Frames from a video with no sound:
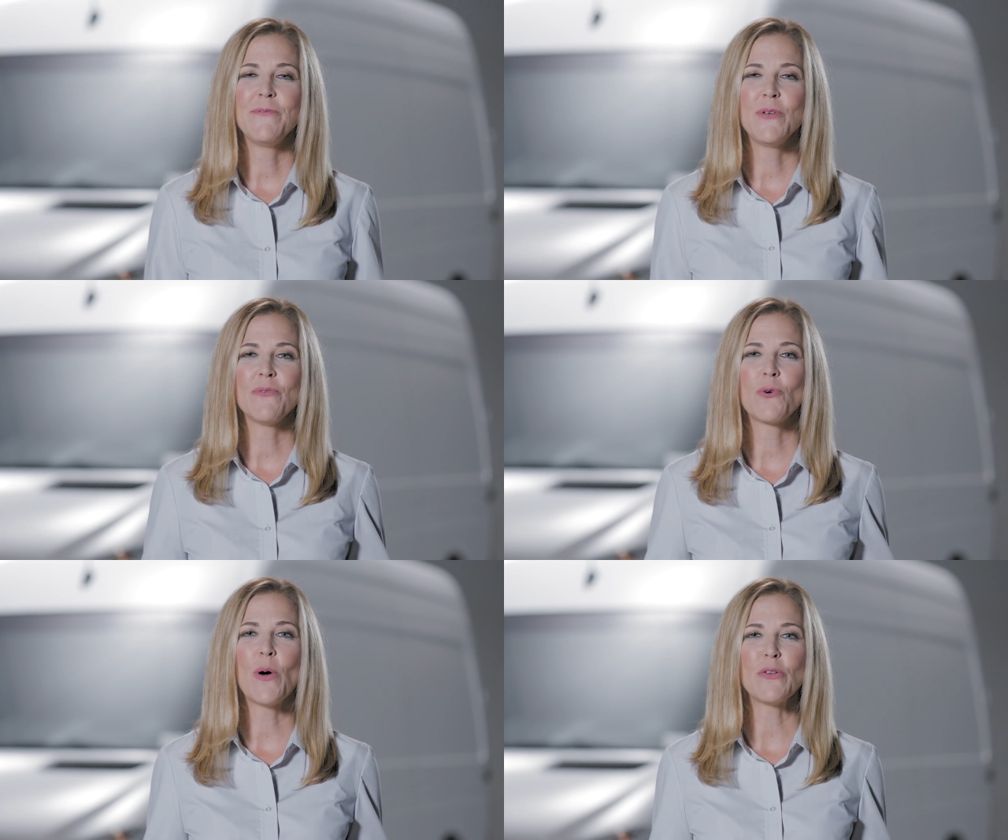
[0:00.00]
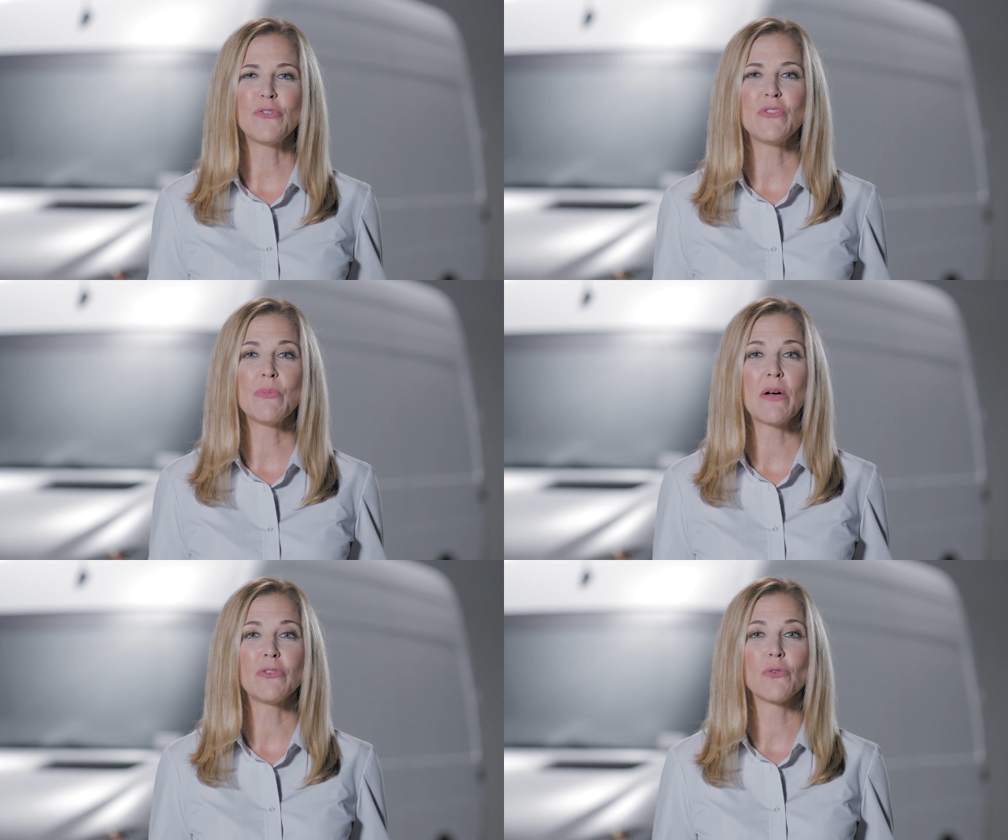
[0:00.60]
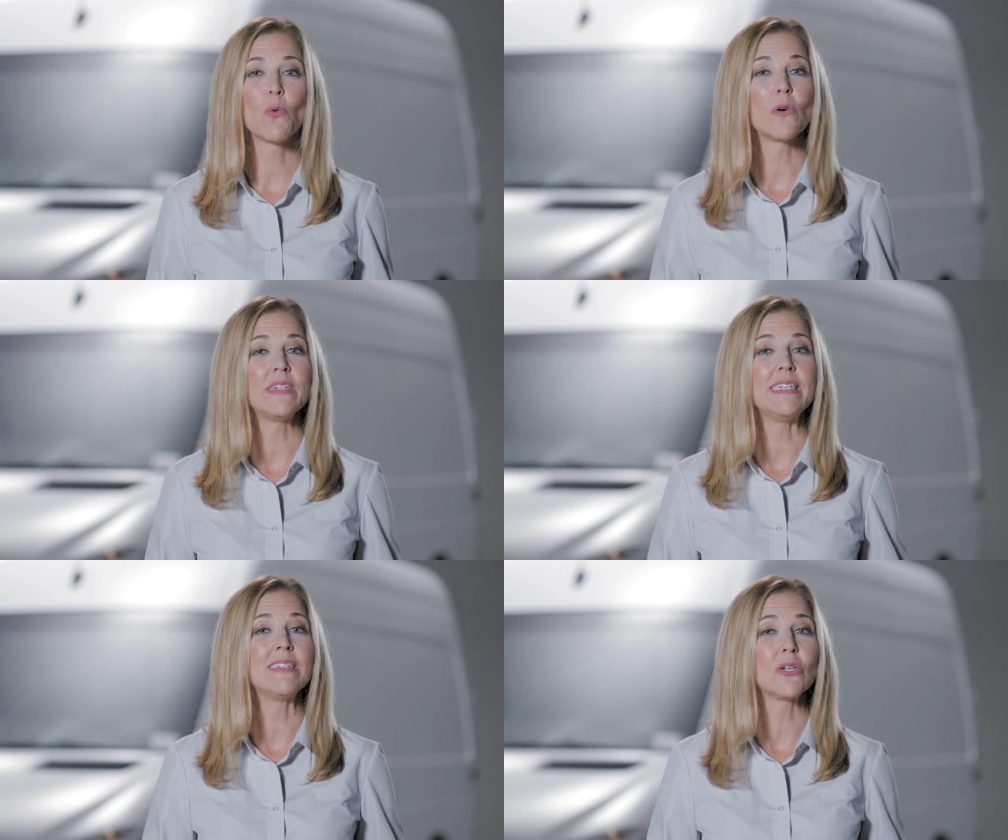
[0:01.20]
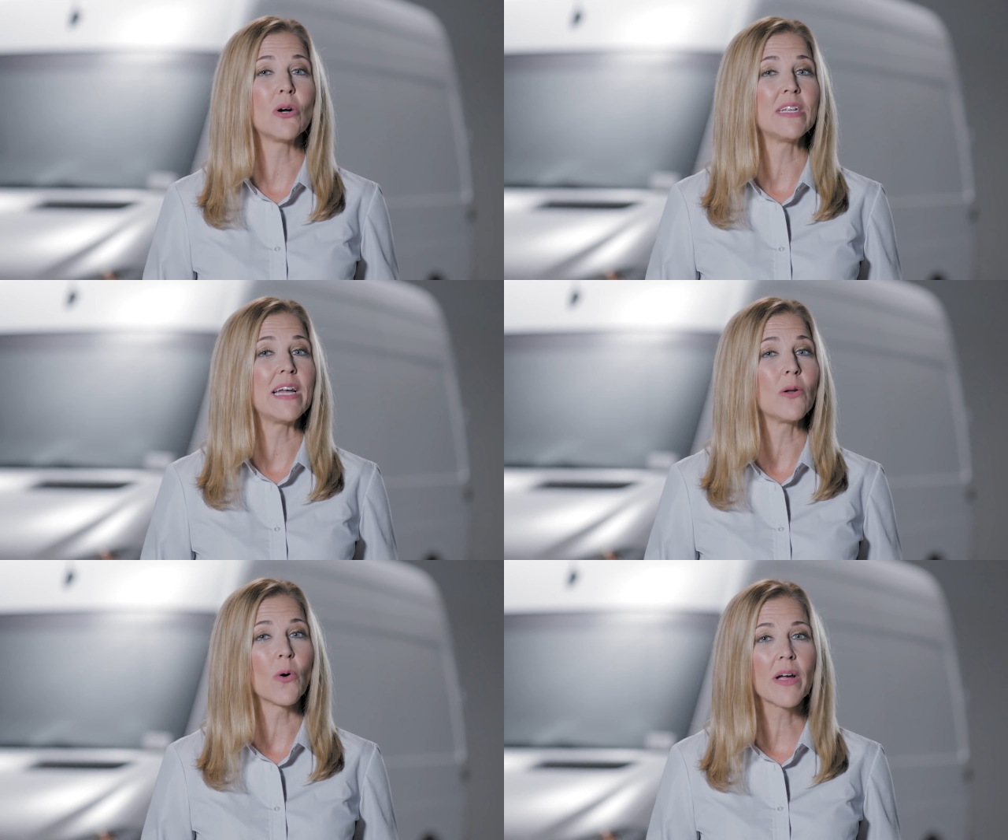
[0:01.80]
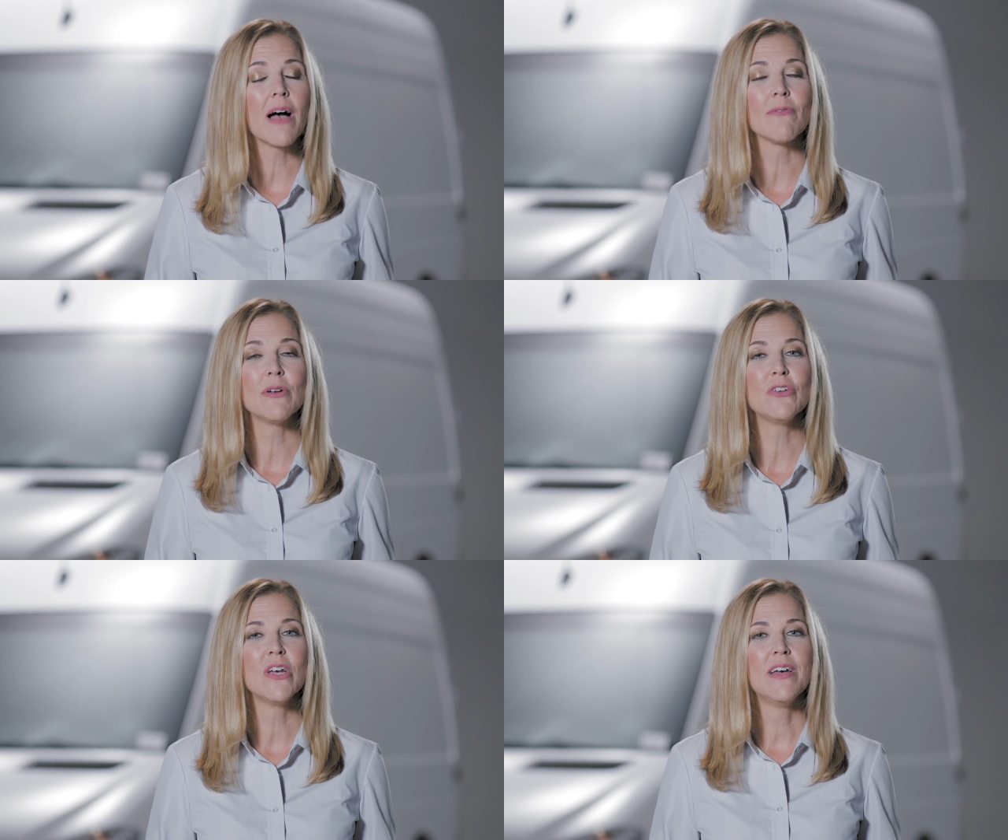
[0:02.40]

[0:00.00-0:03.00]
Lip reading: you have questions about your warranty start date or coverage,